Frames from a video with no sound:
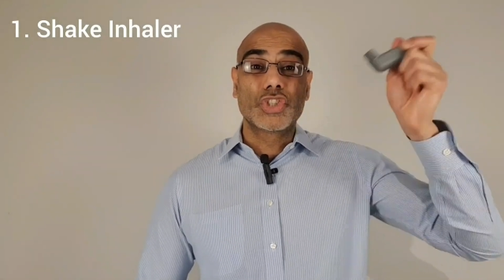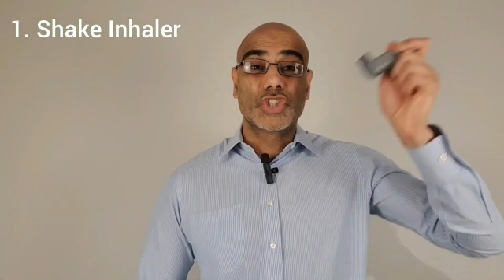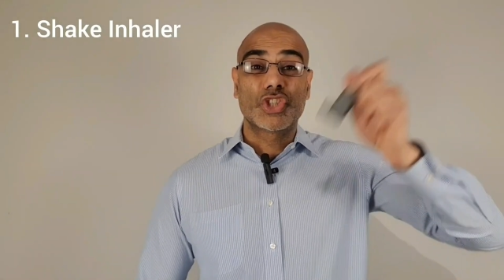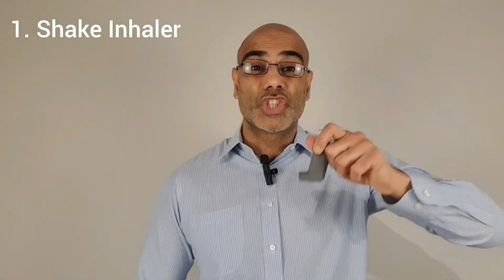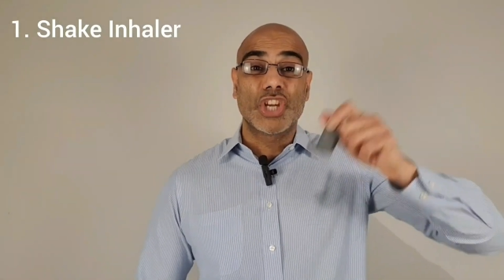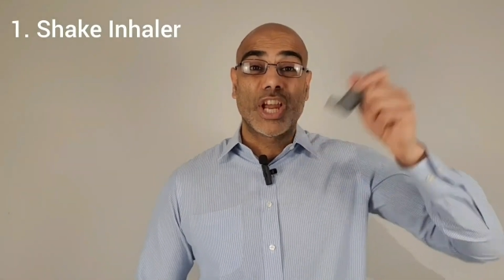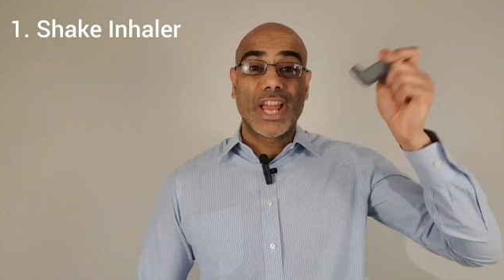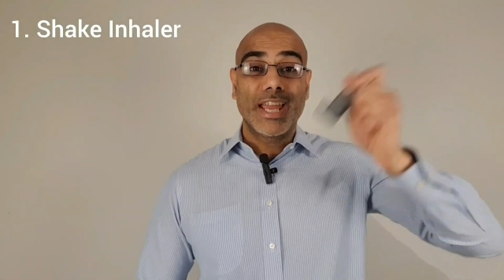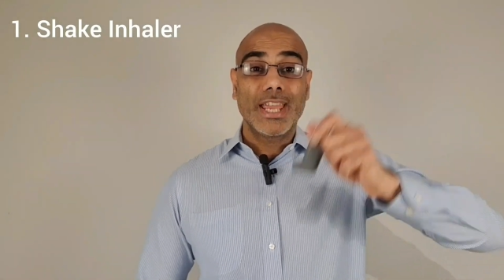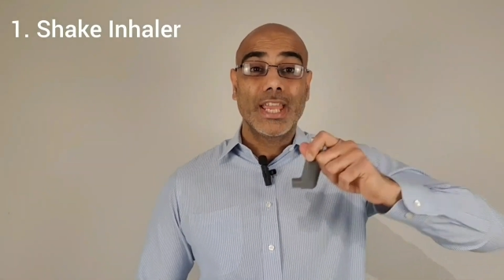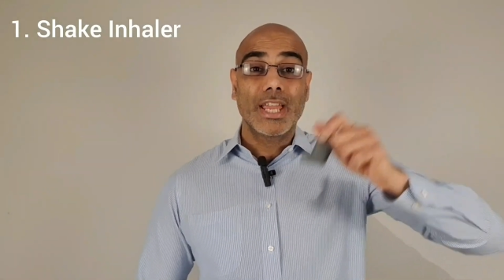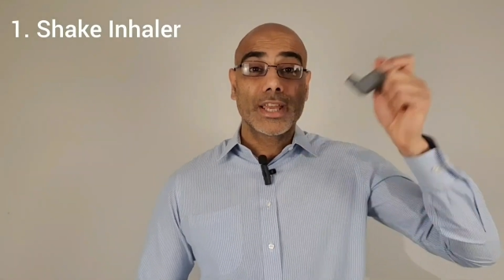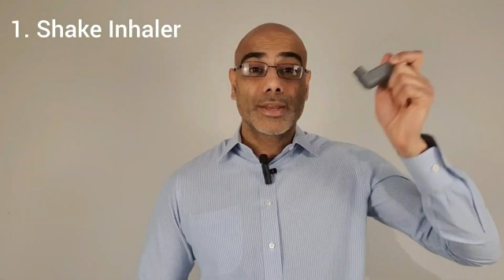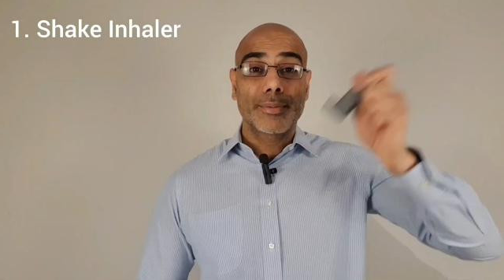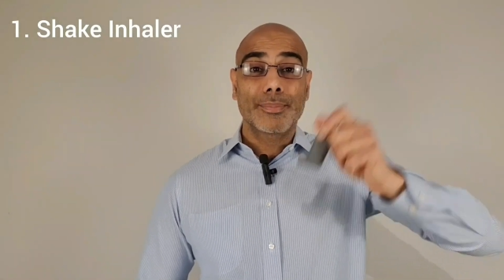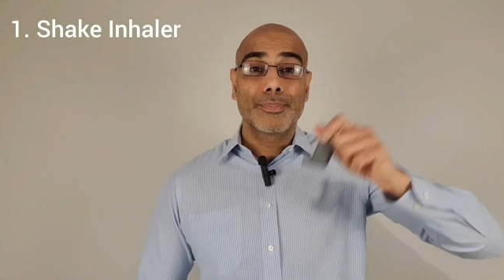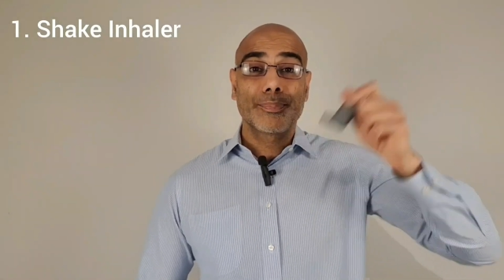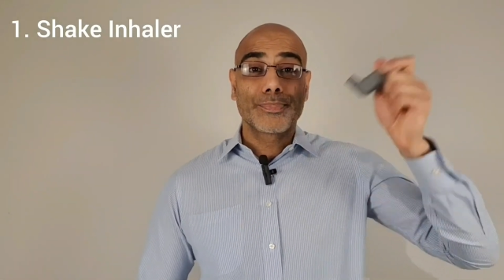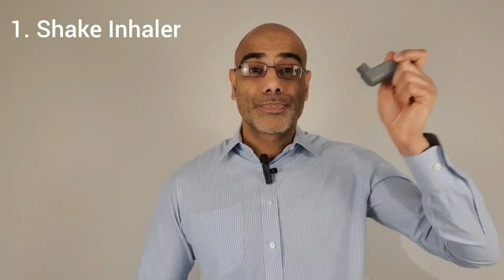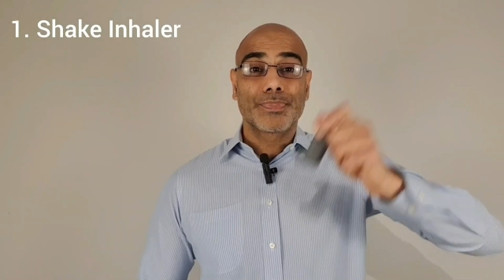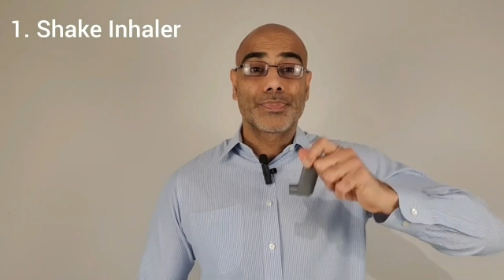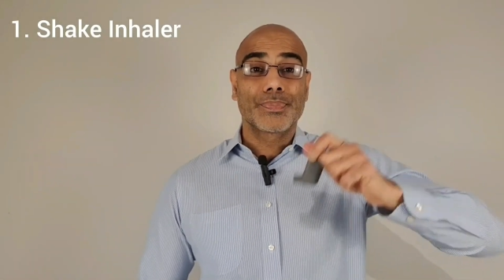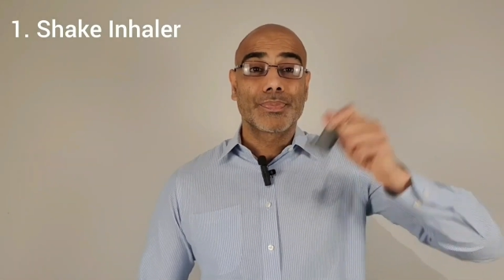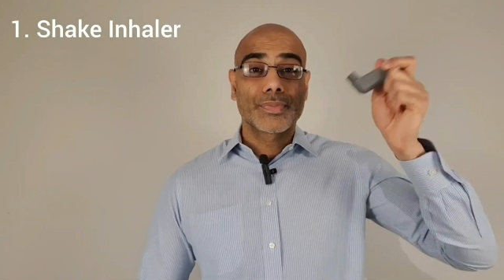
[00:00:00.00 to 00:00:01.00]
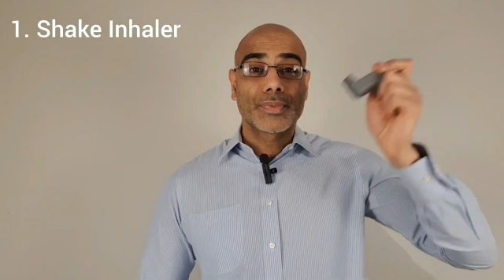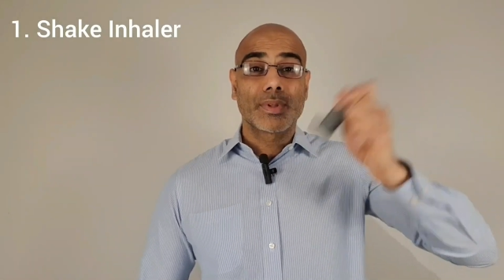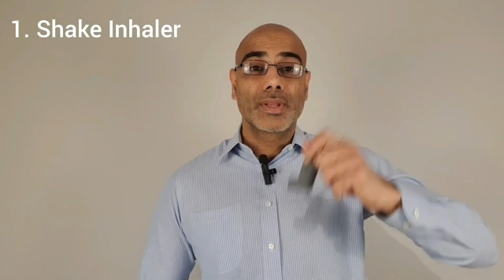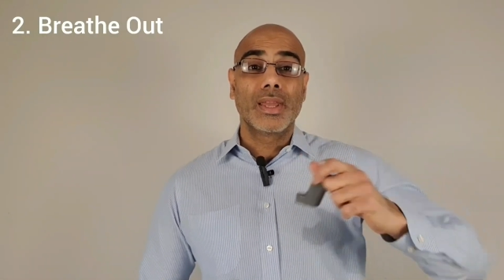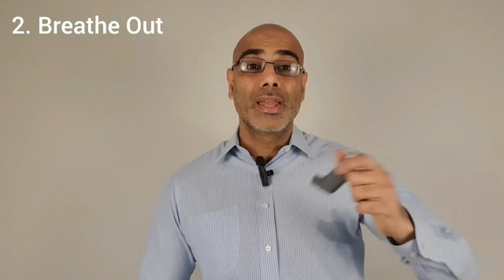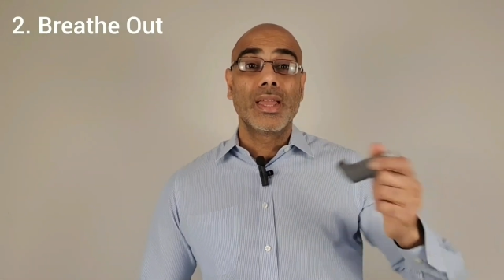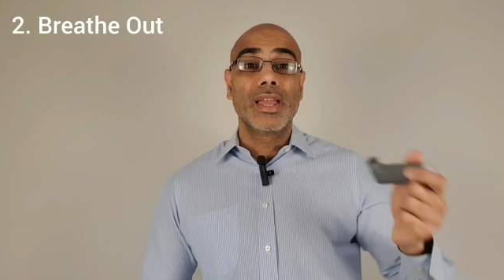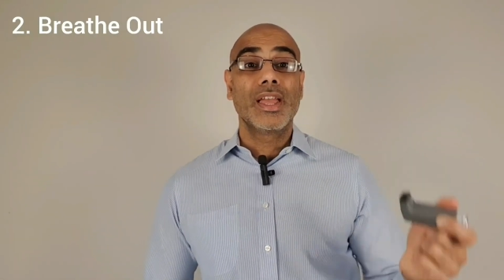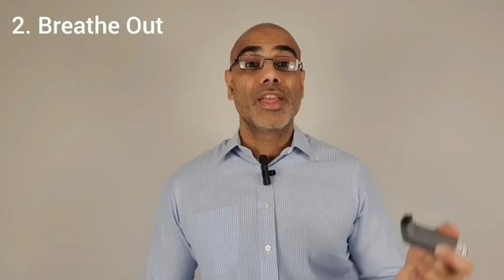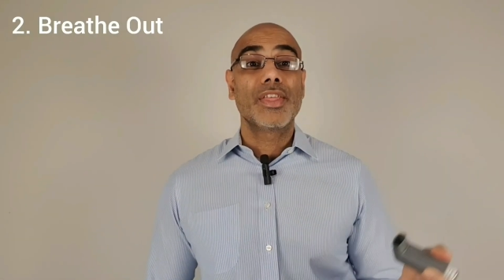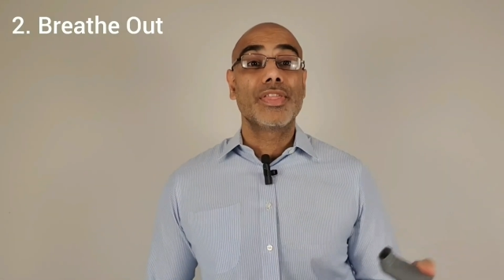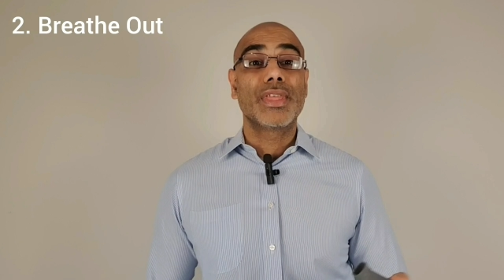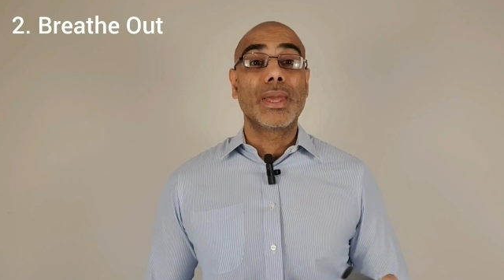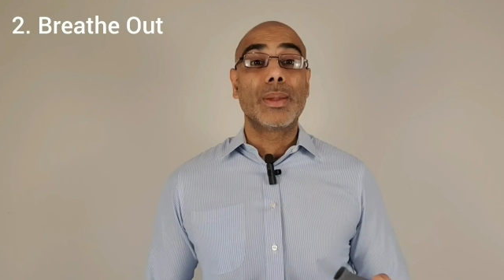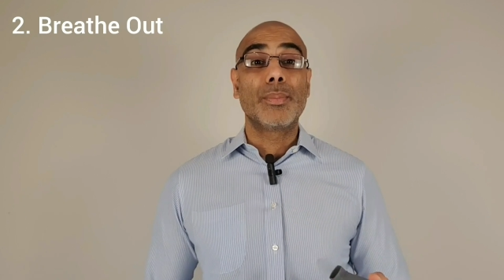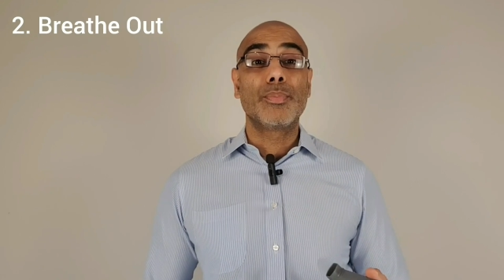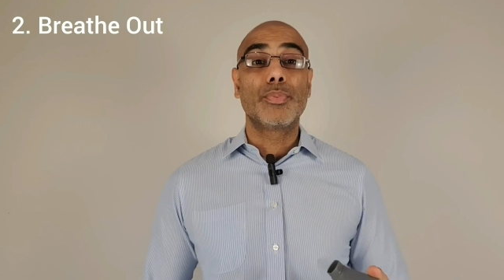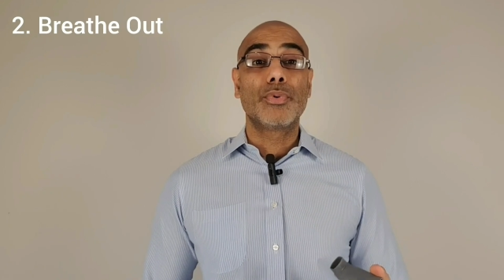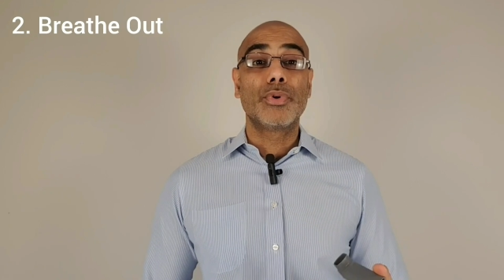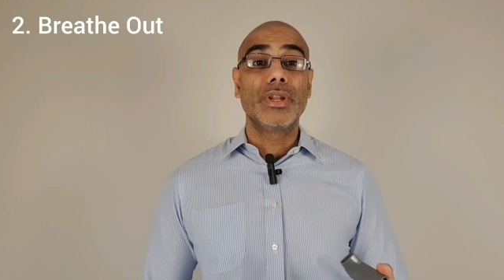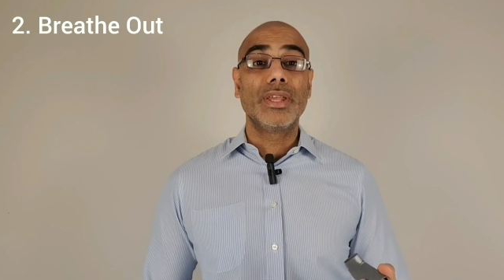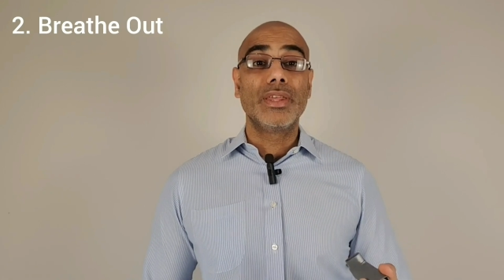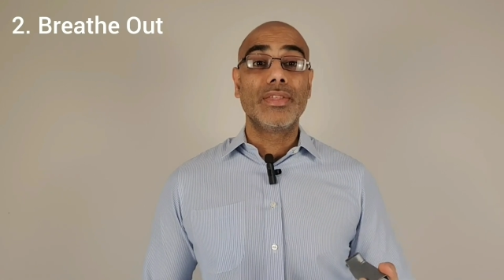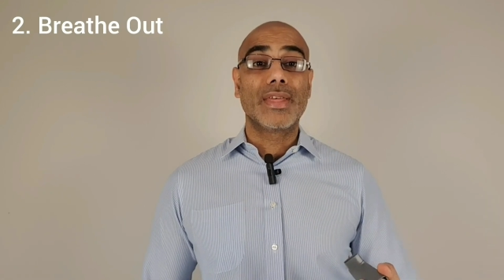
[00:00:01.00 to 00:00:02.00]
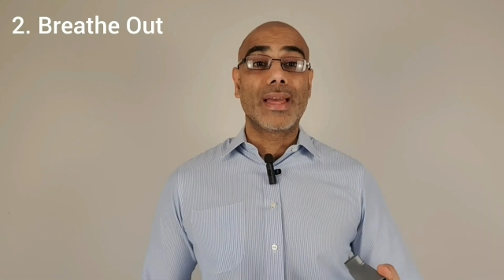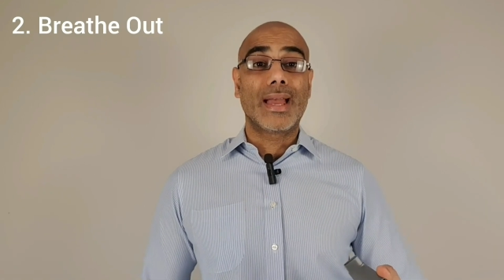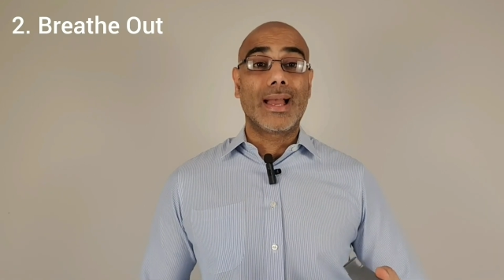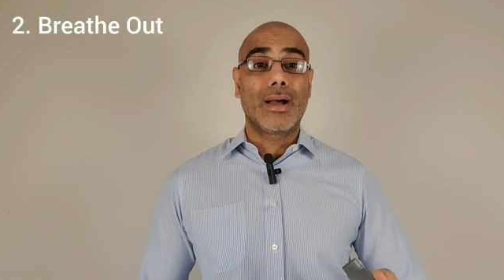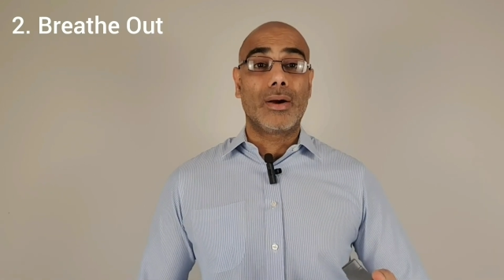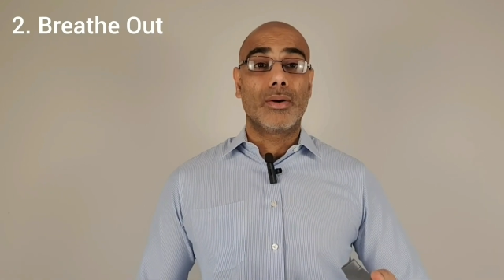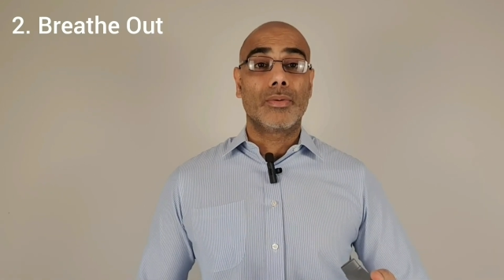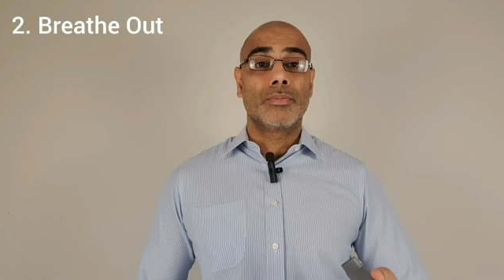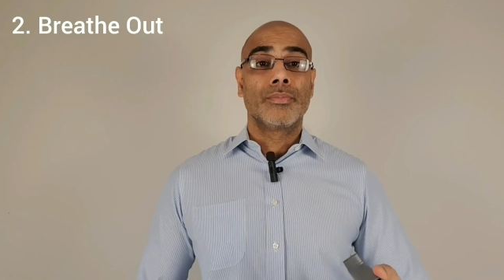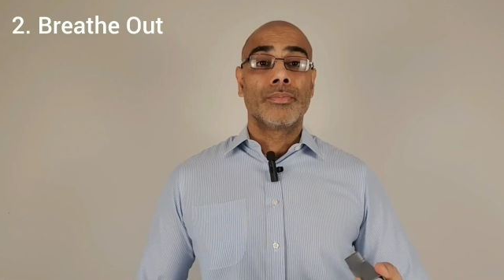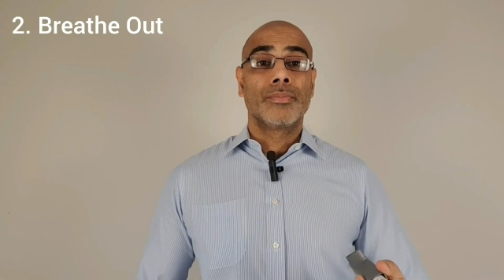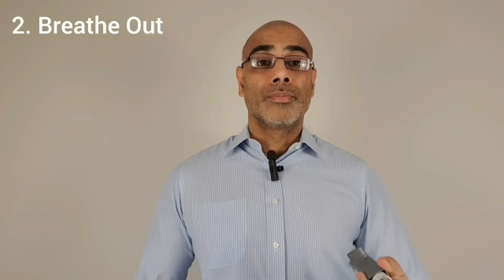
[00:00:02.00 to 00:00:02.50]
shake, then breathe out.